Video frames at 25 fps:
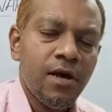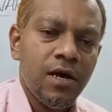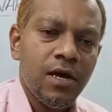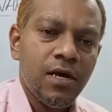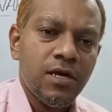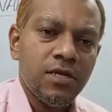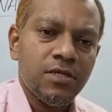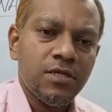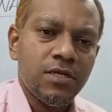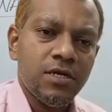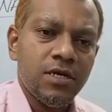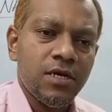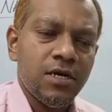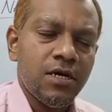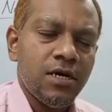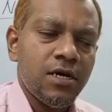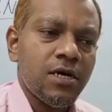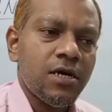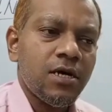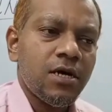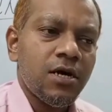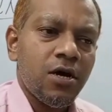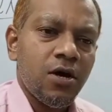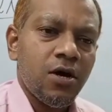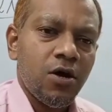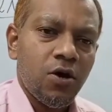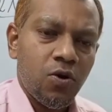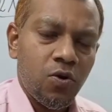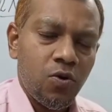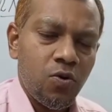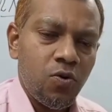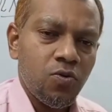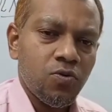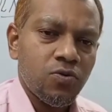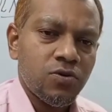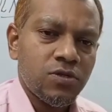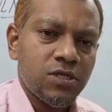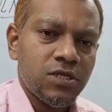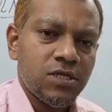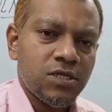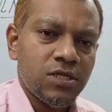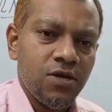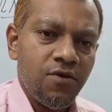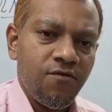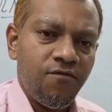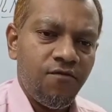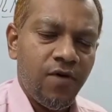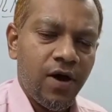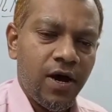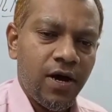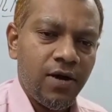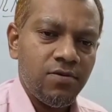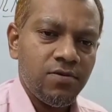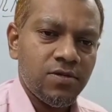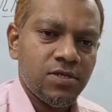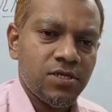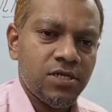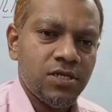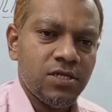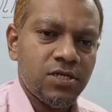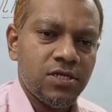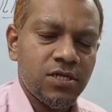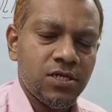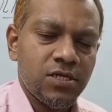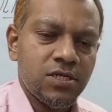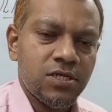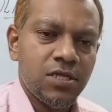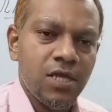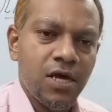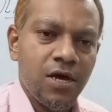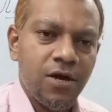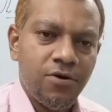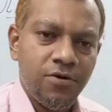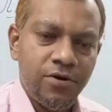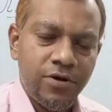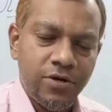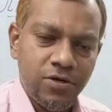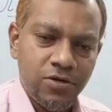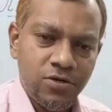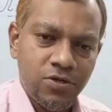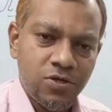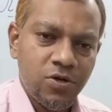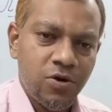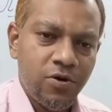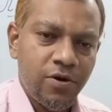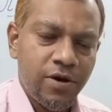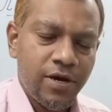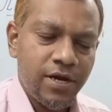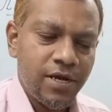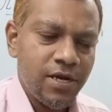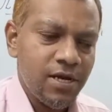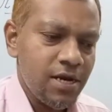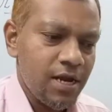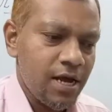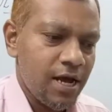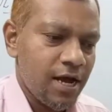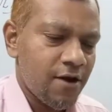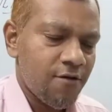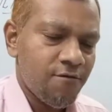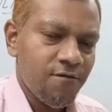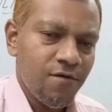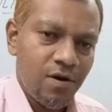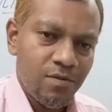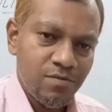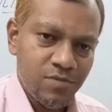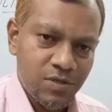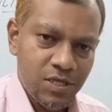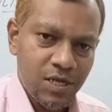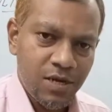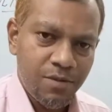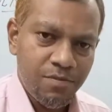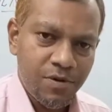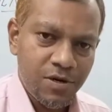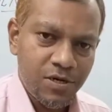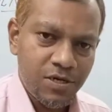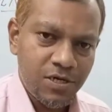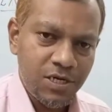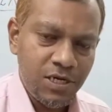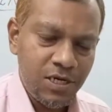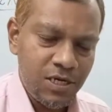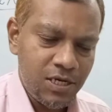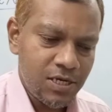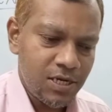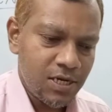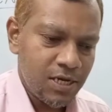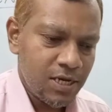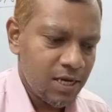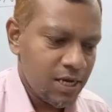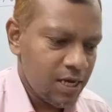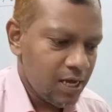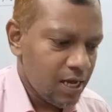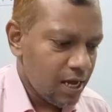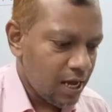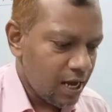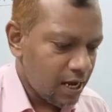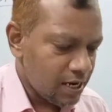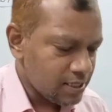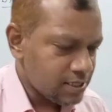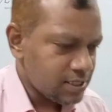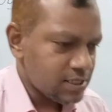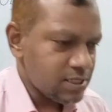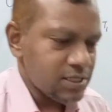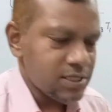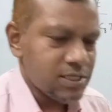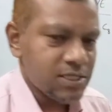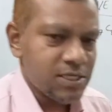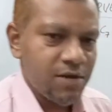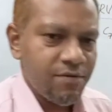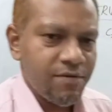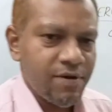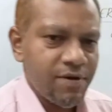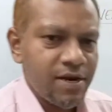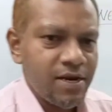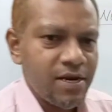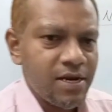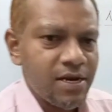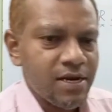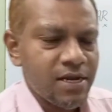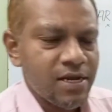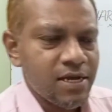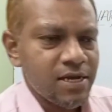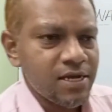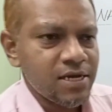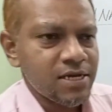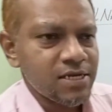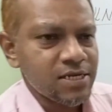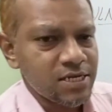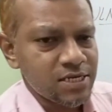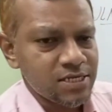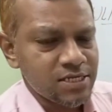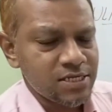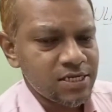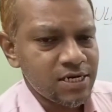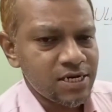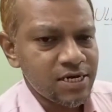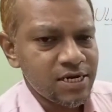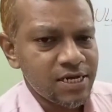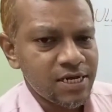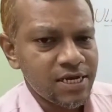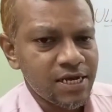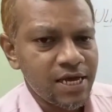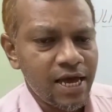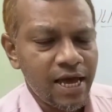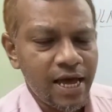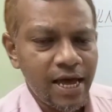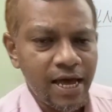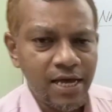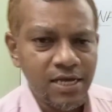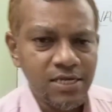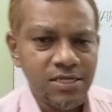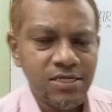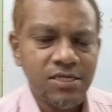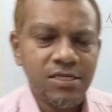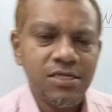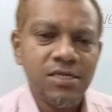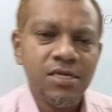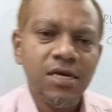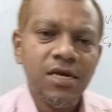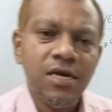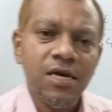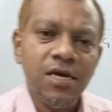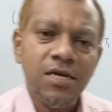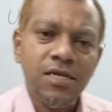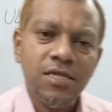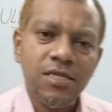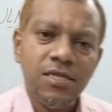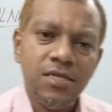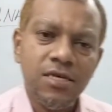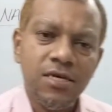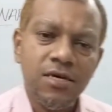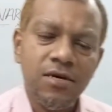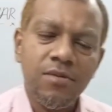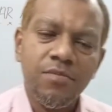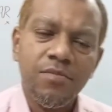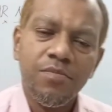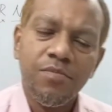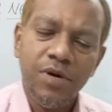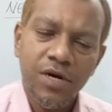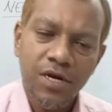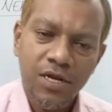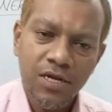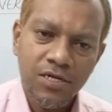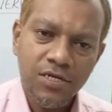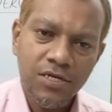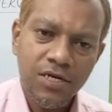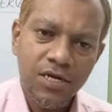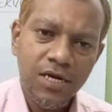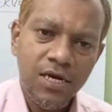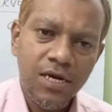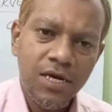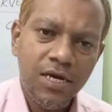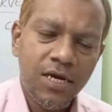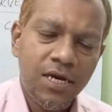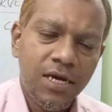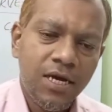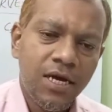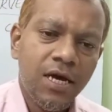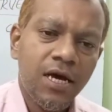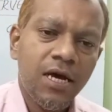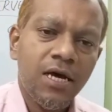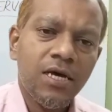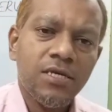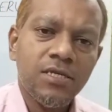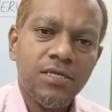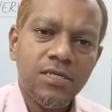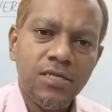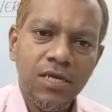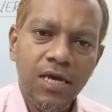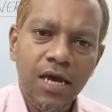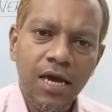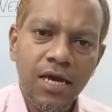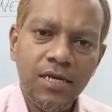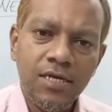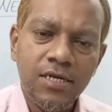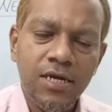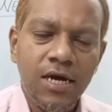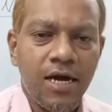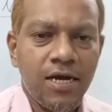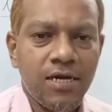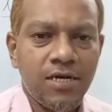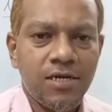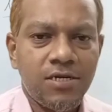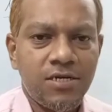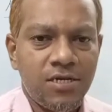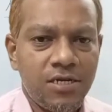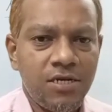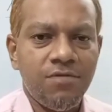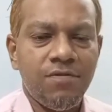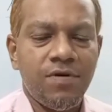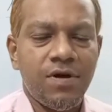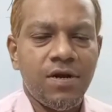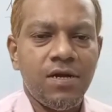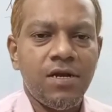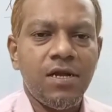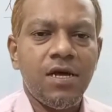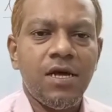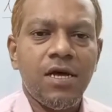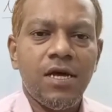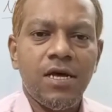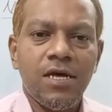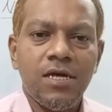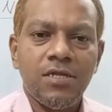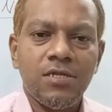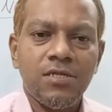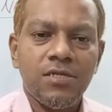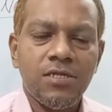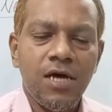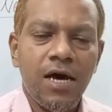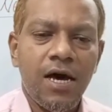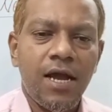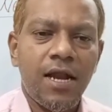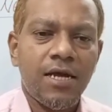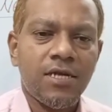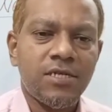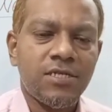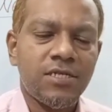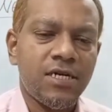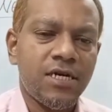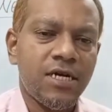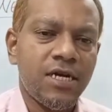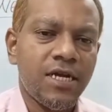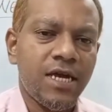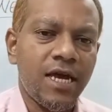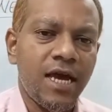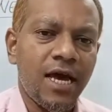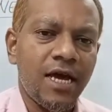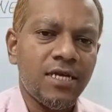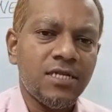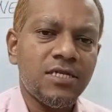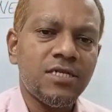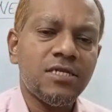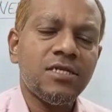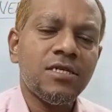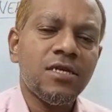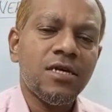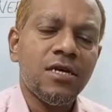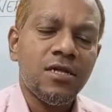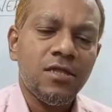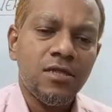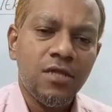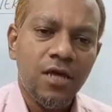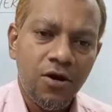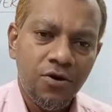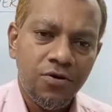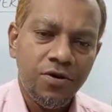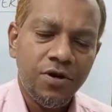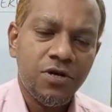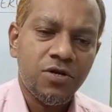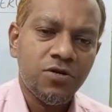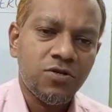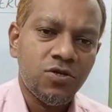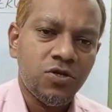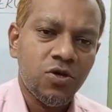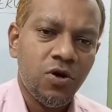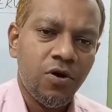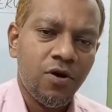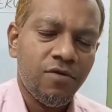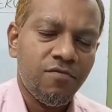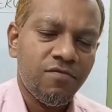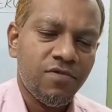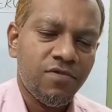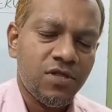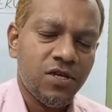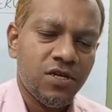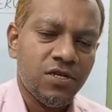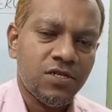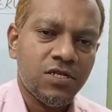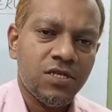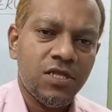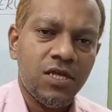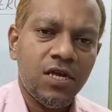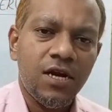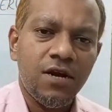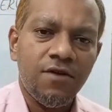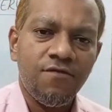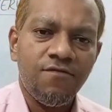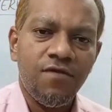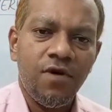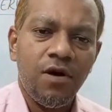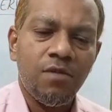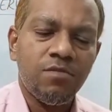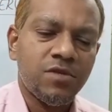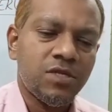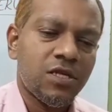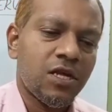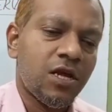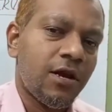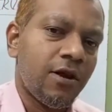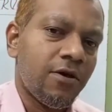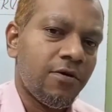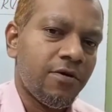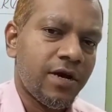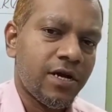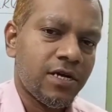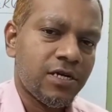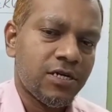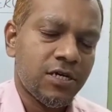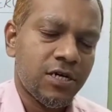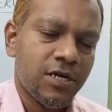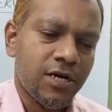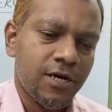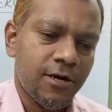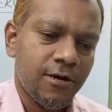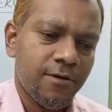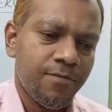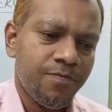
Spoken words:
the roots C5, C6 they are going to join and forms the upper trunk, and C7 is extending as the middle trunk. C8 and the T1 they are extending as they are going to join with each other and forms the lower trunk.